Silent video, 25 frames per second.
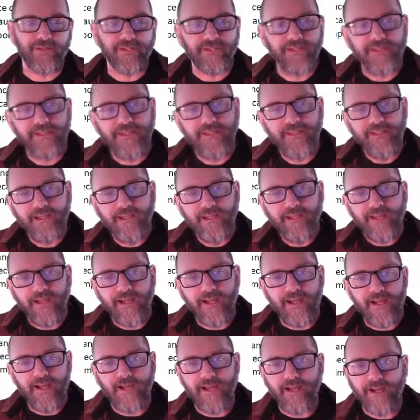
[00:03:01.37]
word, but
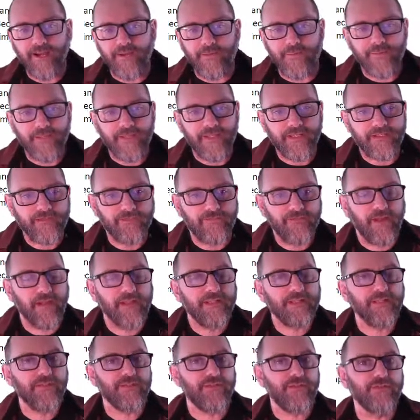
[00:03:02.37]
it
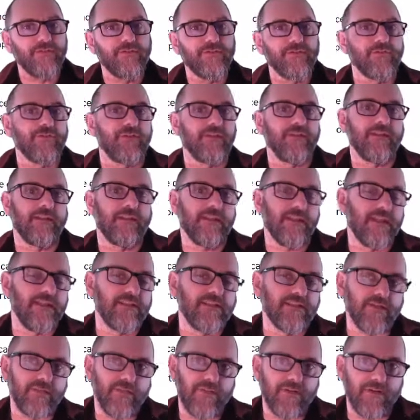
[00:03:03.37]
divides its users into
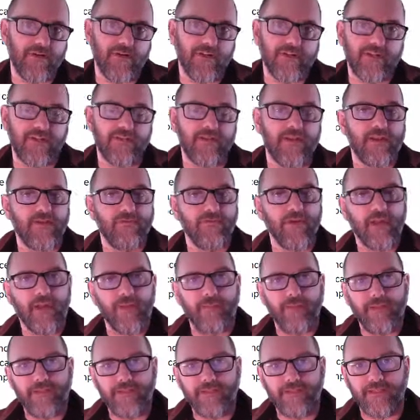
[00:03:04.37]
taste communities, and then it
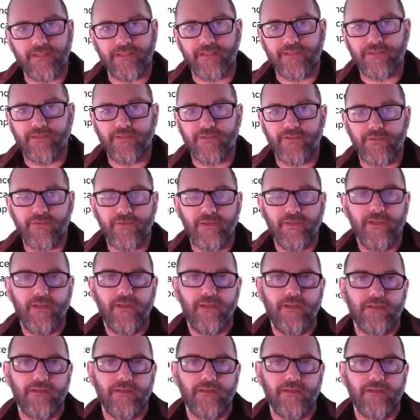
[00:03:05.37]
recommends things to them.